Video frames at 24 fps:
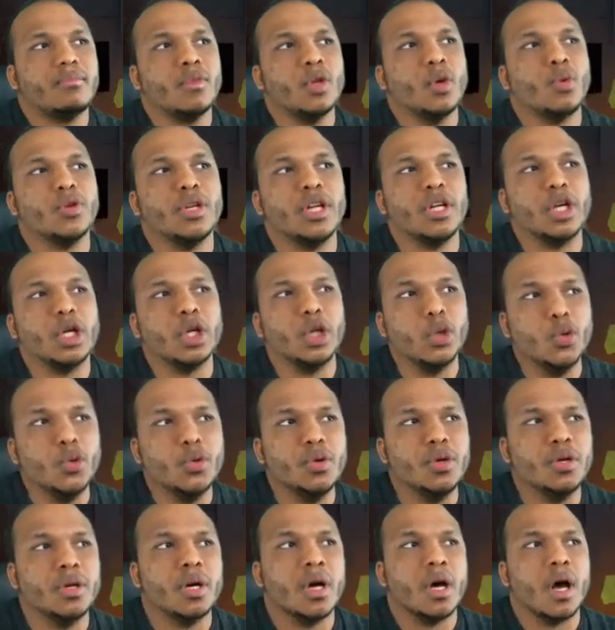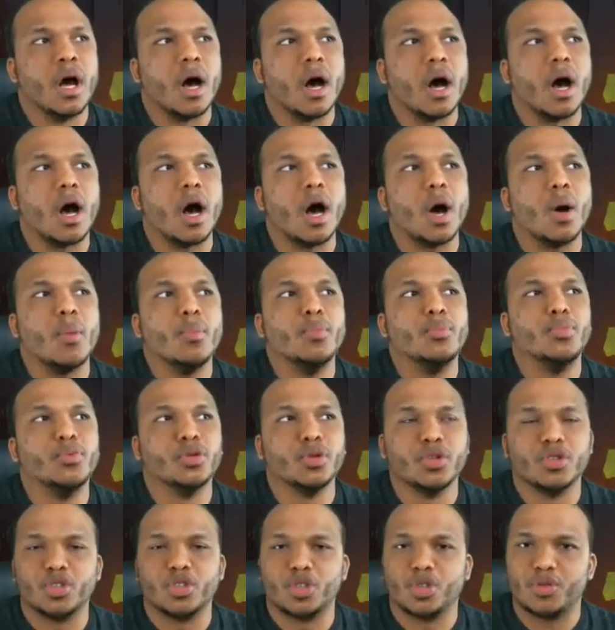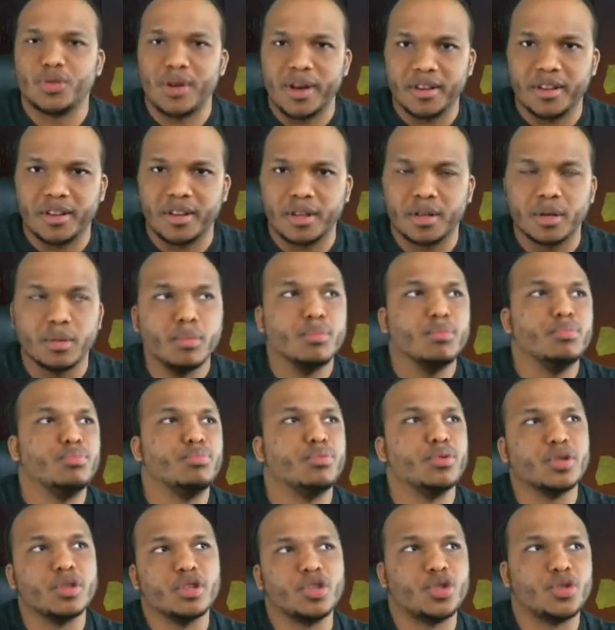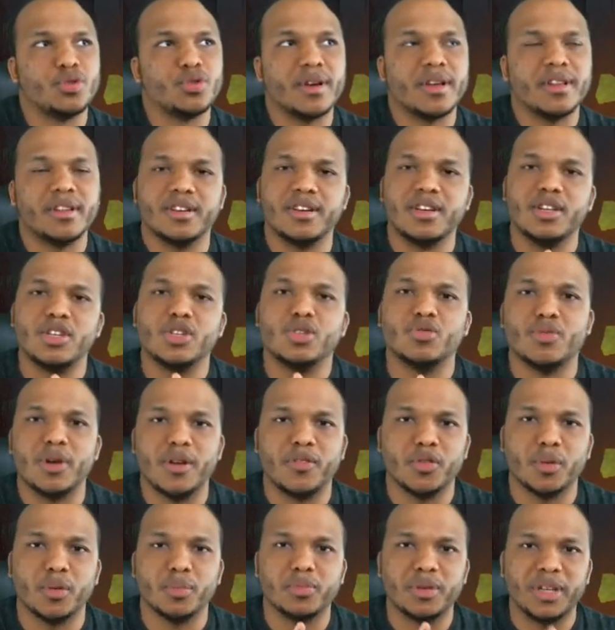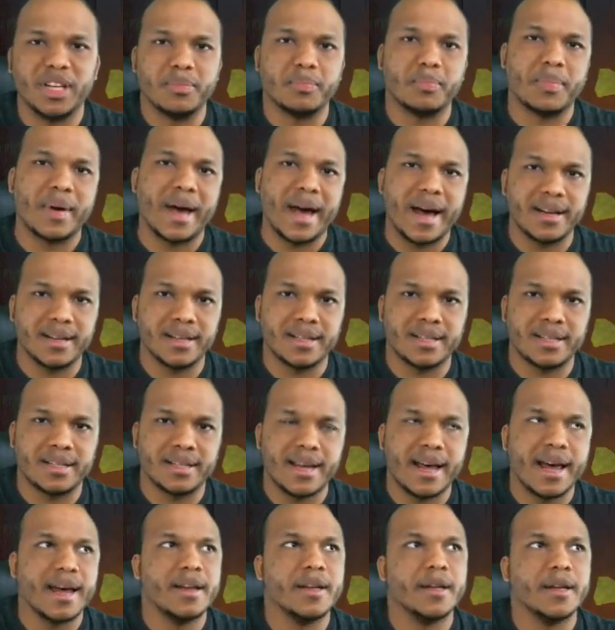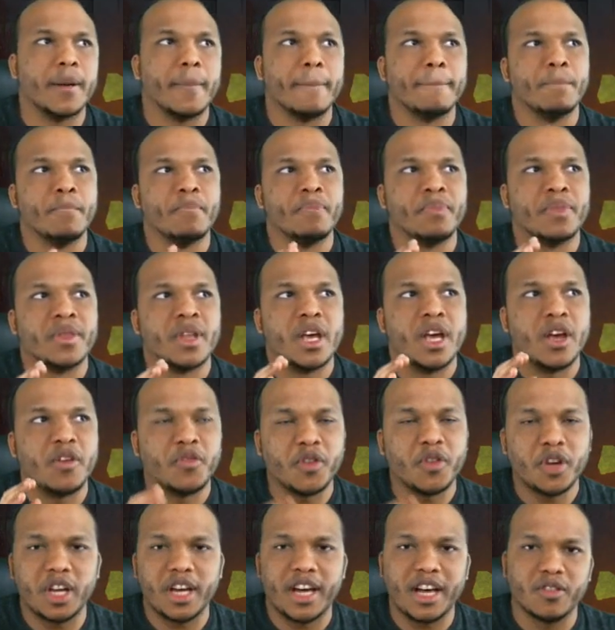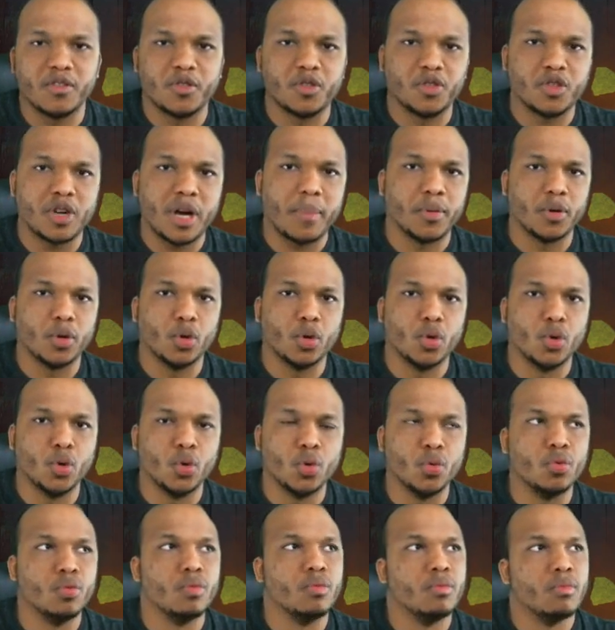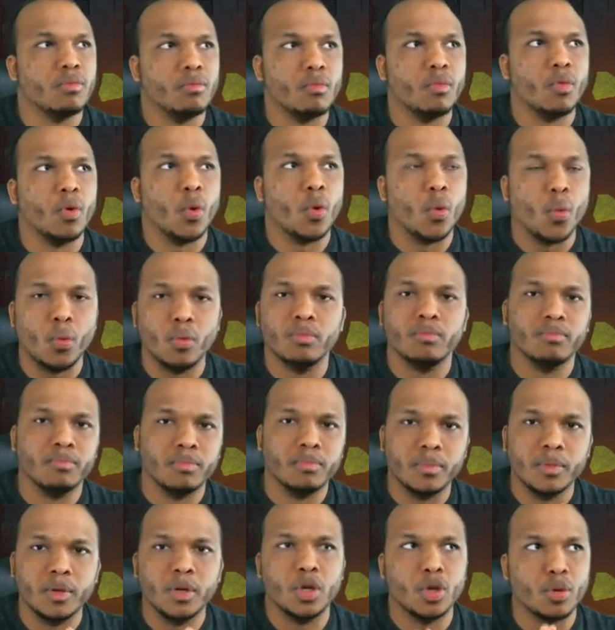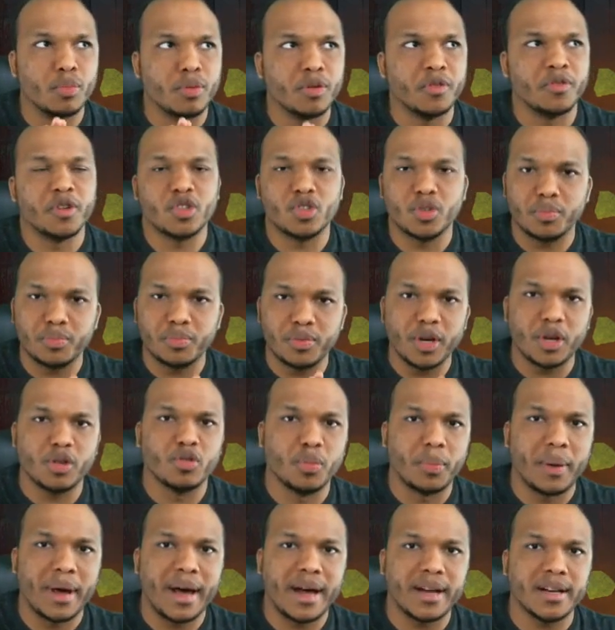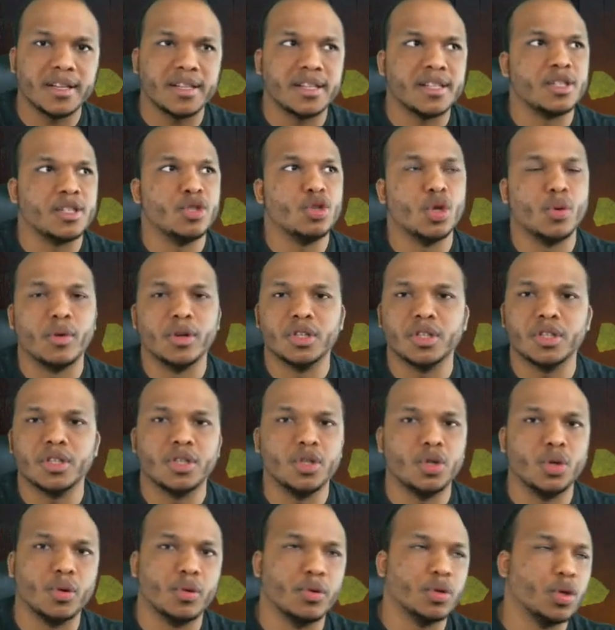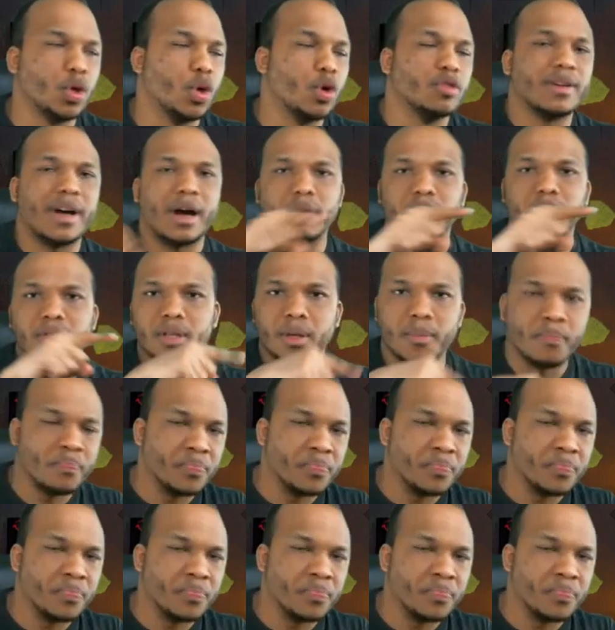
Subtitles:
would include Brutal Strength. Brutal Strength is great for breaking pallets, and if you're the kind of Trapper who prefers to break through pallets, you don't want to go around